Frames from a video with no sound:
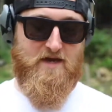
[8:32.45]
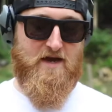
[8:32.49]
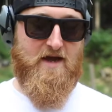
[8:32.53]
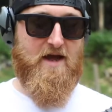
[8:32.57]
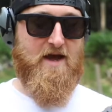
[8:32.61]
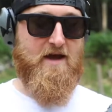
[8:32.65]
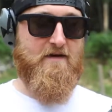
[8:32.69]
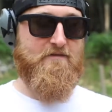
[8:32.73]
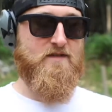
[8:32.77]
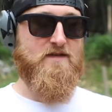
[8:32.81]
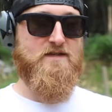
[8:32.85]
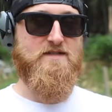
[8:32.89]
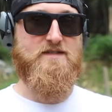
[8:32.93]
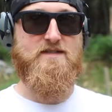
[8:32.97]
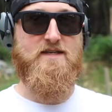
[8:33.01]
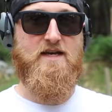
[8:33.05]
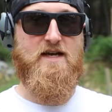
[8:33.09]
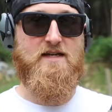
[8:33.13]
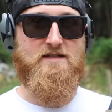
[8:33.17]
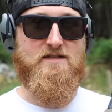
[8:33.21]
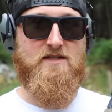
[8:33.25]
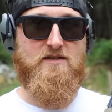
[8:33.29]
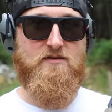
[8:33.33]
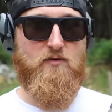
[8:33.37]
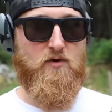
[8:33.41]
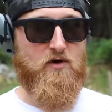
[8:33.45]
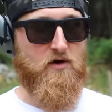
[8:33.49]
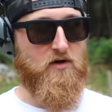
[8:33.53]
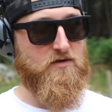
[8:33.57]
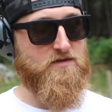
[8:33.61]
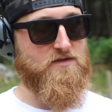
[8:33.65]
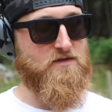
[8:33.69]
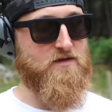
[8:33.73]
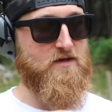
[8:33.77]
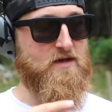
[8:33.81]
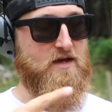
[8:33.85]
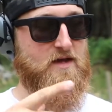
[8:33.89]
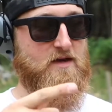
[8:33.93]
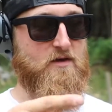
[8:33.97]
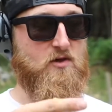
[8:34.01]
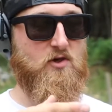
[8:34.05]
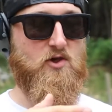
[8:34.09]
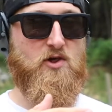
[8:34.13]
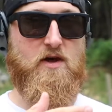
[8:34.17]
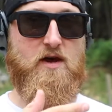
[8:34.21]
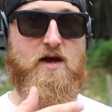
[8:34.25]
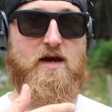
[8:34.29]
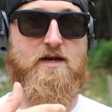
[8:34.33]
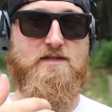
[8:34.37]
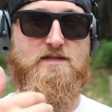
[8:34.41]
I have this set to alternating
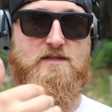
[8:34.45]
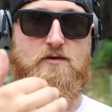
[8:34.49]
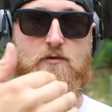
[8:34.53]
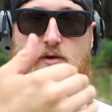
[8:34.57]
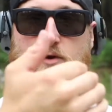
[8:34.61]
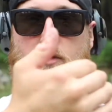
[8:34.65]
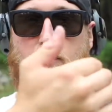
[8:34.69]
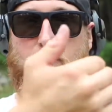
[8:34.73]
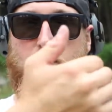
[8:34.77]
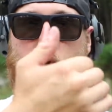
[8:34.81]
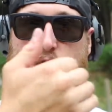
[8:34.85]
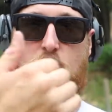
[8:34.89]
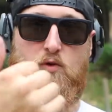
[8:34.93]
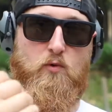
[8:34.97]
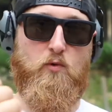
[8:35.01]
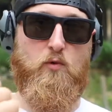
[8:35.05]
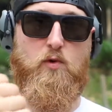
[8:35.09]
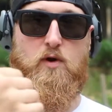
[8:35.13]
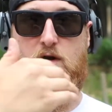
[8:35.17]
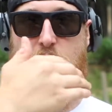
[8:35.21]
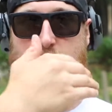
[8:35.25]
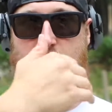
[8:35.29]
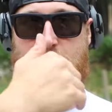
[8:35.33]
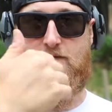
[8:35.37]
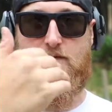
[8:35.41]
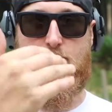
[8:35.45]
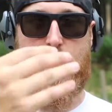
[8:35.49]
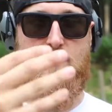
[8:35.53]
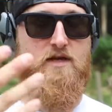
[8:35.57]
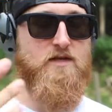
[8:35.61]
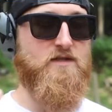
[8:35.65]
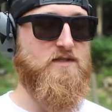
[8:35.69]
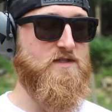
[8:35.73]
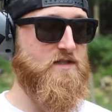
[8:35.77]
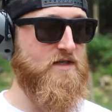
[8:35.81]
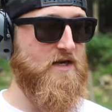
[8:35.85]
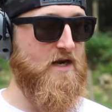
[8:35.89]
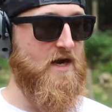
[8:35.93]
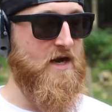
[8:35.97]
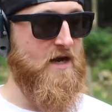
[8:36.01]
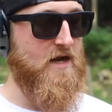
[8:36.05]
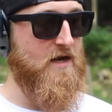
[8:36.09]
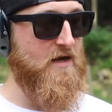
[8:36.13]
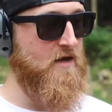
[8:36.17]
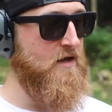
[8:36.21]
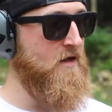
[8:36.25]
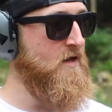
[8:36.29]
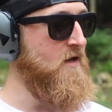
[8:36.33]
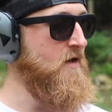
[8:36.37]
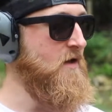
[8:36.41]
shot, so it'll pull one from each side,